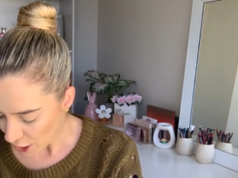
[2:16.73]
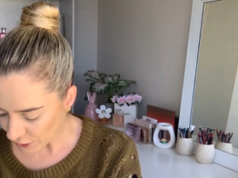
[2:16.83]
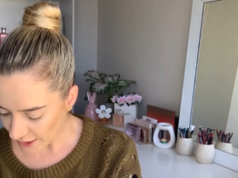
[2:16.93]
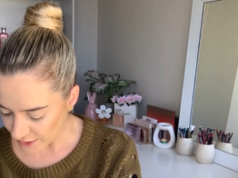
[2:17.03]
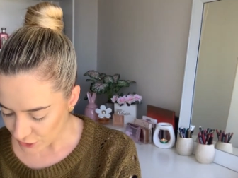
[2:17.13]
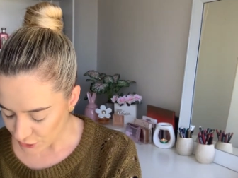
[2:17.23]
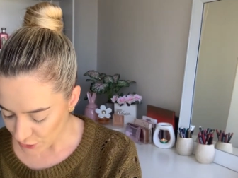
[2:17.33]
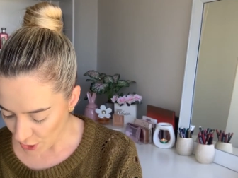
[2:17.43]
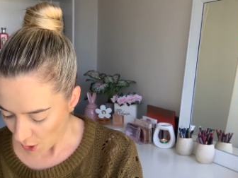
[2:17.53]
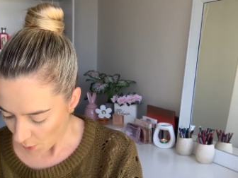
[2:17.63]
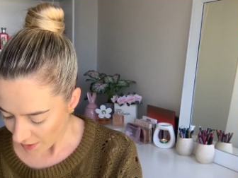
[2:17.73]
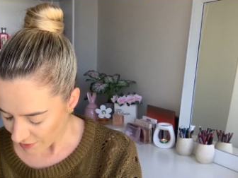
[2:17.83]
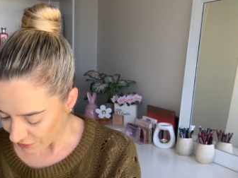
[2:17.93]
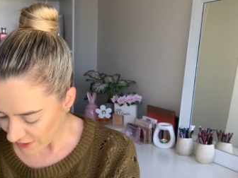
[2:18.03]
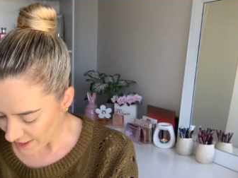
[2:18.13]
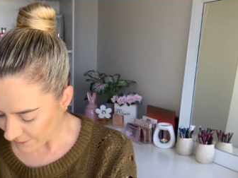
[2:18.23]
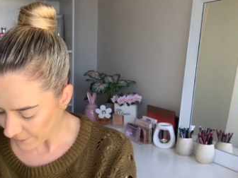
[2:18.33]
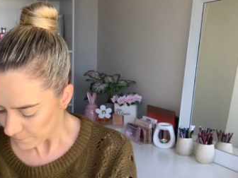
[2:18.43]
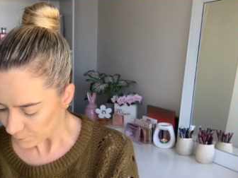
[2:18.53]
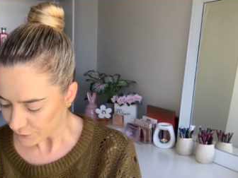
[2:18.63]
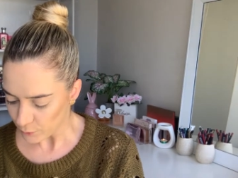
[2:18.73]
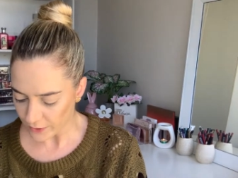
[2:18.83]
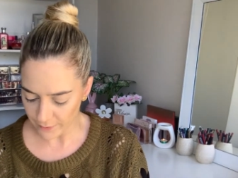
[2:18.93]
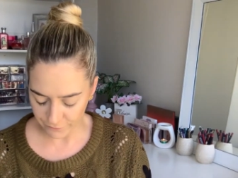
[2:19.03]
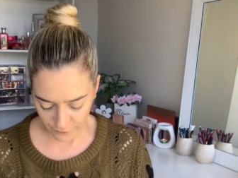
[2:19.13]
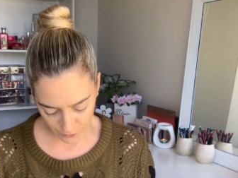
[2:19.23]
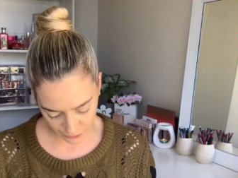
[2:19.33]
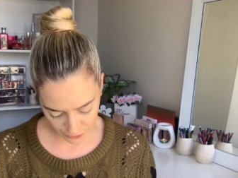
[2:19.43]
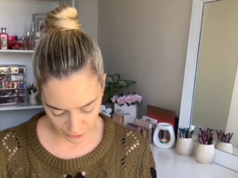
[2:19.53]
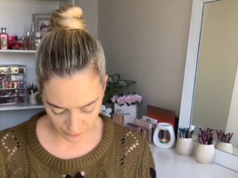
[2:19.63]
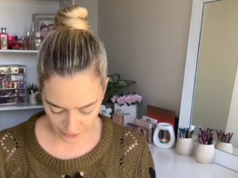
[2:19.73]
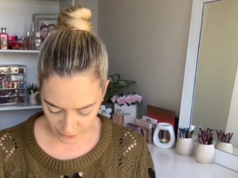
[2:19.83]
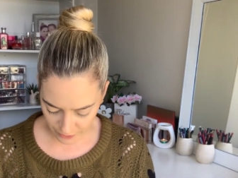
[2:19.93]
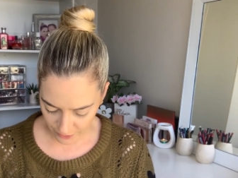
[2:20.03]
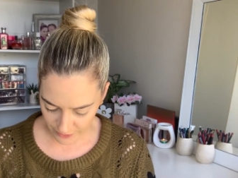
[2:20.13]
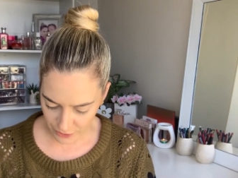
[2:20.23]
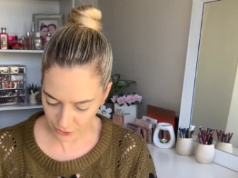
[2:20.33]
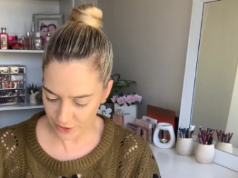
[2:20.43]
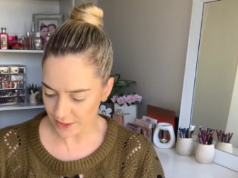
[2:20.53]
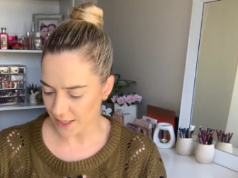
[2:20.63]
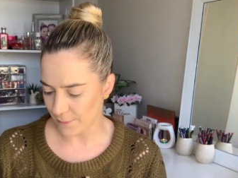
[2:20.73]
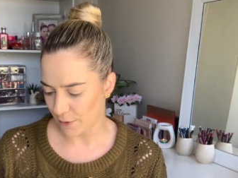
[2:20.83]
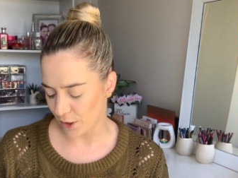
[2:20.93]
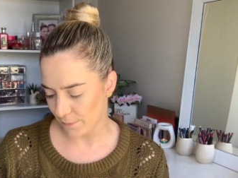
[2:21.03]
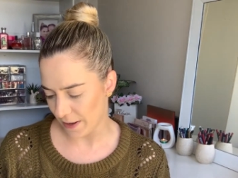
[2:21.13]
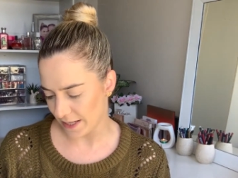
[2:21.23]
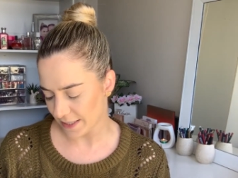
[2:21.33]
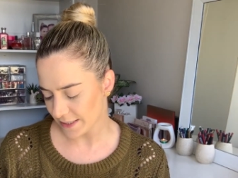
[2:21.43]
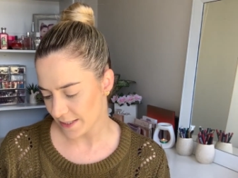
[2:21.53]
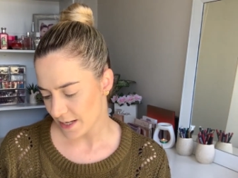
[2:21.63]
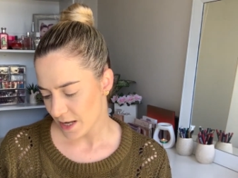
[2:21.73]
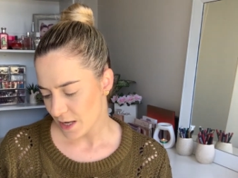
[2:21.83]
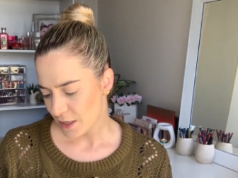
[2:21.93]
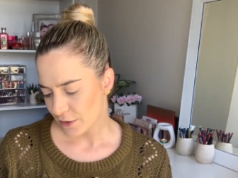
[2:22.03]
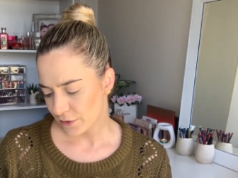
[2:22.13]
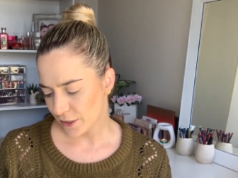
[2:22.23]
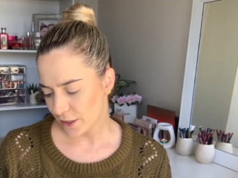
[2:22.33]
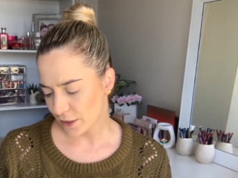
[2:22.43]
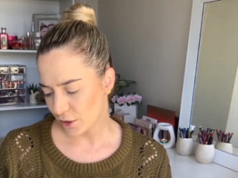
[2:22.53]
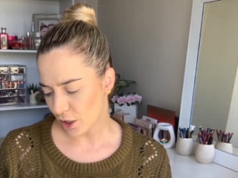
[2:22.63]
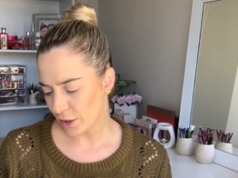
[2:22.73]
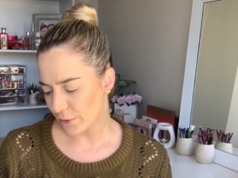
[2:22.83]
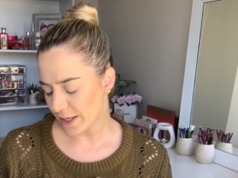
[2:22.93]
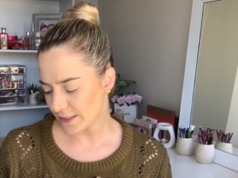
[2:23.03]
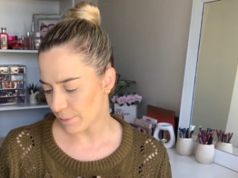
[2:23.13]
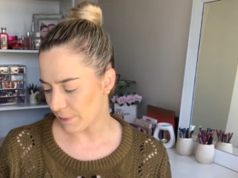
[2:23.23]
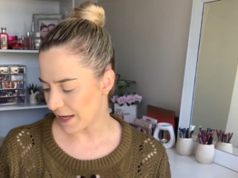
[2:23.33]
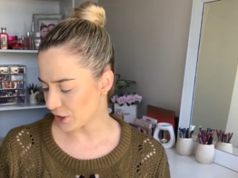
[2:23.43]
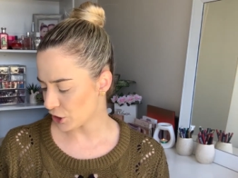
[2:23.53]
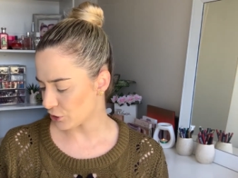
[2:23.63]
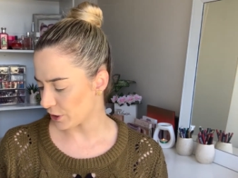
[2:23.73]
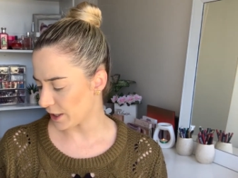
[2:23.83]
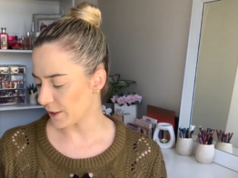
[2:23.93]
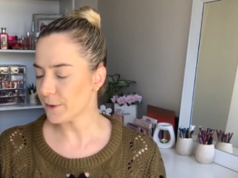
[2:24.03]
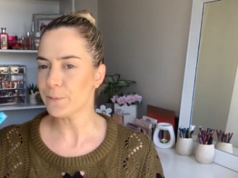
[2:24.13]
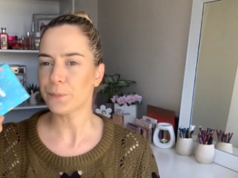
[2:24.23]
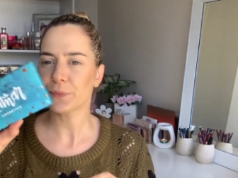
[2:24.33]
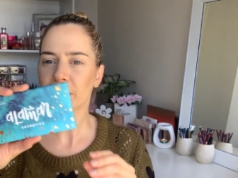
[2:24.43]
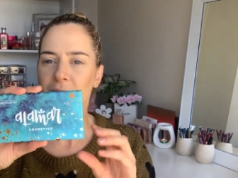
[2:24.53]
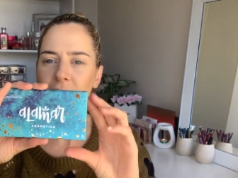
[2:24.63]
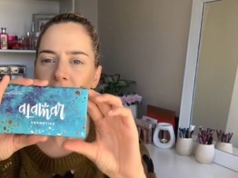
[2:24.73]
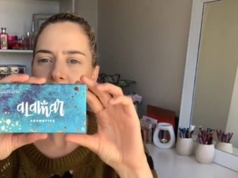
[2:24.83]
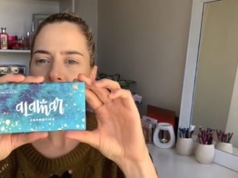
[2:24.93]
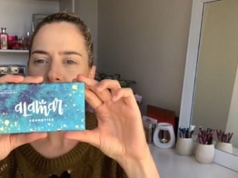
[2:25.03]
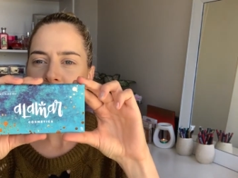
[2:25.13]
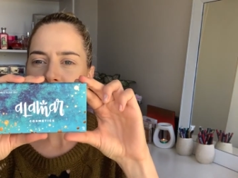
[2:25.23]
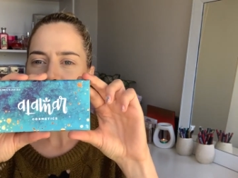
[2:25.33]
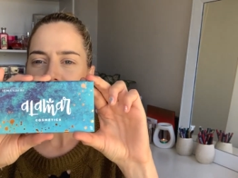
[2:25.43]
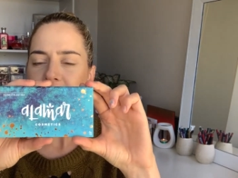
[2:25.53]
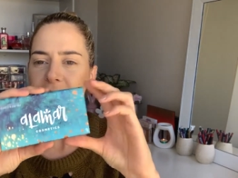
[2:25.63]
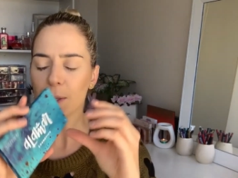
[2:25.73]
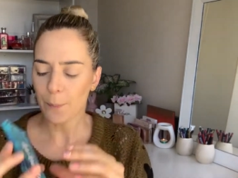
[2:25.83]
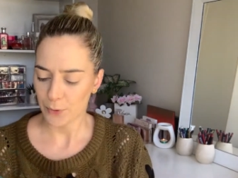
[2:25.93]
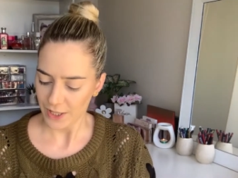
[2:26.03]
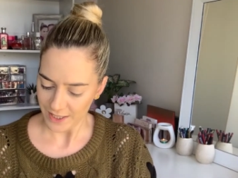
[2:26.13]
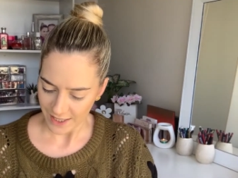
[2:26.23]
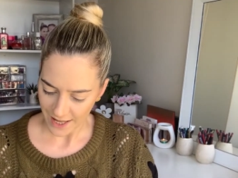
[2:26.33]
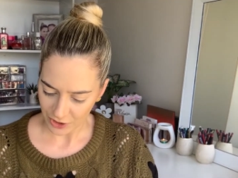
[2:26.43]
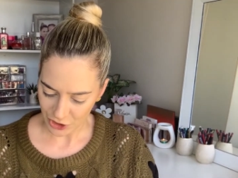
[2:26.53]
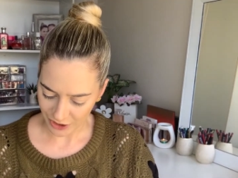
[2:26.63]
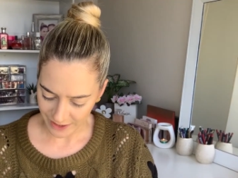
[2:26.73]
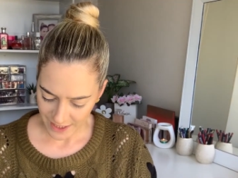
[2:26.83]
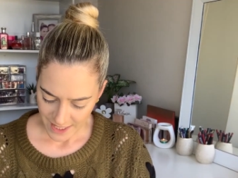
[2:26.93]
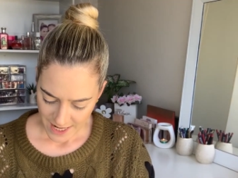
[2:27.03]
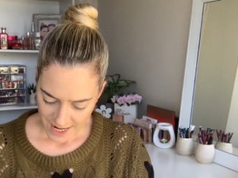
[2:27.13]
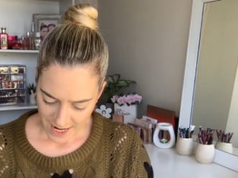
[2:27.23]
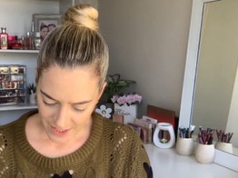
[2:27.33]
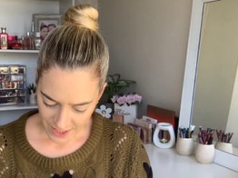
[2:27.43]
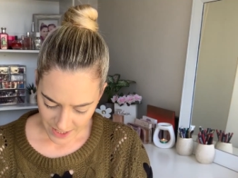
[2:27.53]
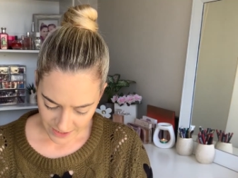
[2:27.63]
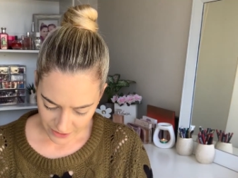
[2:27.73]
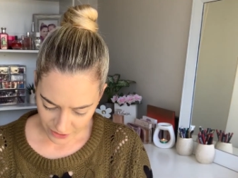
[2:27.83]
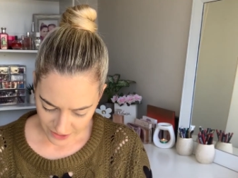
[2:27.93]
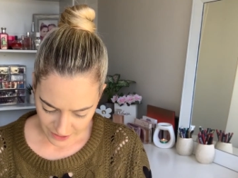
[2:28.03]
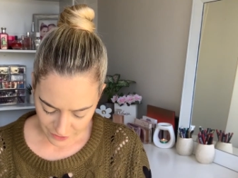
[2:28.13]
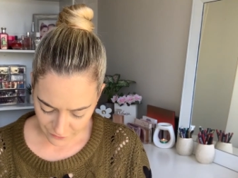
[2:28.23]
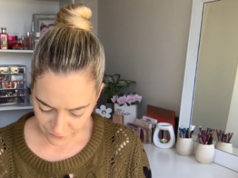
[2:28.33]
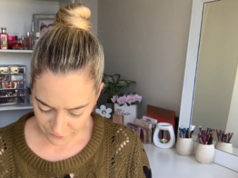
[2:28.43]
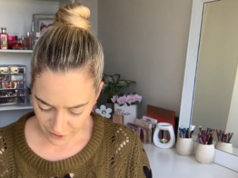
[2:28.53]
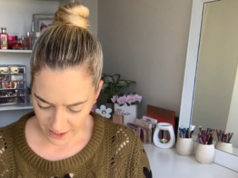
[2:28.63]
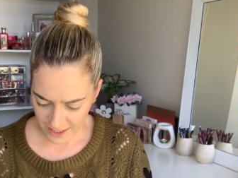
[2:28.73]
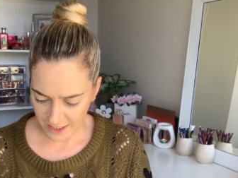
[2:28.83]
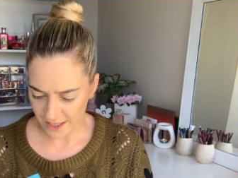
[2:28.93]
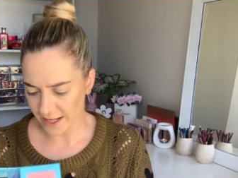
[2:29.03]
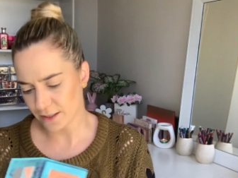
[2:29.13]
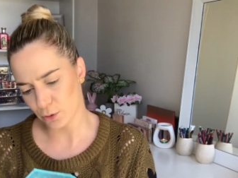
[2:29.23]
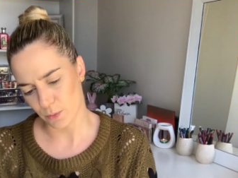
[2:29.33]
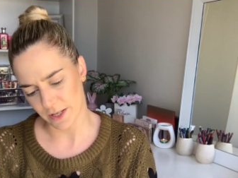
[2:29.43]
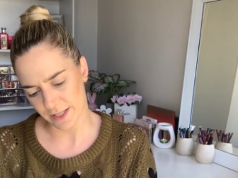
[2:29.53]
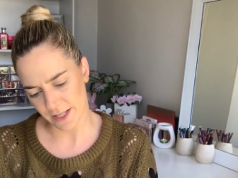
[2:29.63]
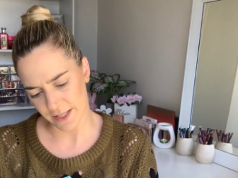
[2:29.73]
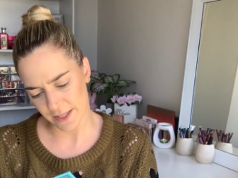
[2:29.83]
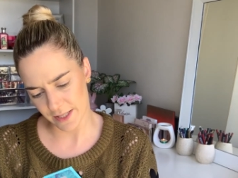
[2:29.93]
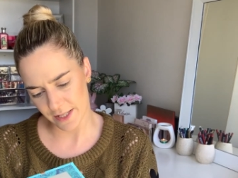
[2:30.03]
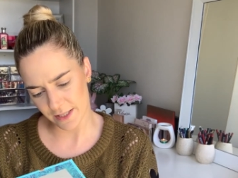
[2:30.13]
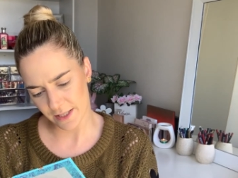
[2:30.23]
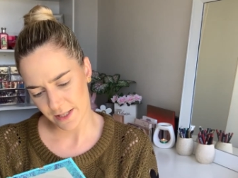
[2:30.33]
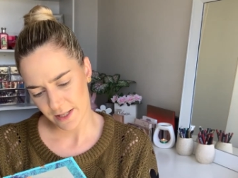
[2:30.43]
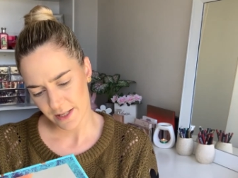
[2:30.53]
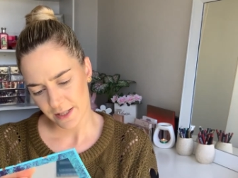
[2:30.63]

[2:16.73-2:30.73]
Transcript: Okay, so I think what I'm first going to do is go into this Alamar palette, the Colorette Blush Trio. It's so pretty actually. And I got the Fair Light one, I think.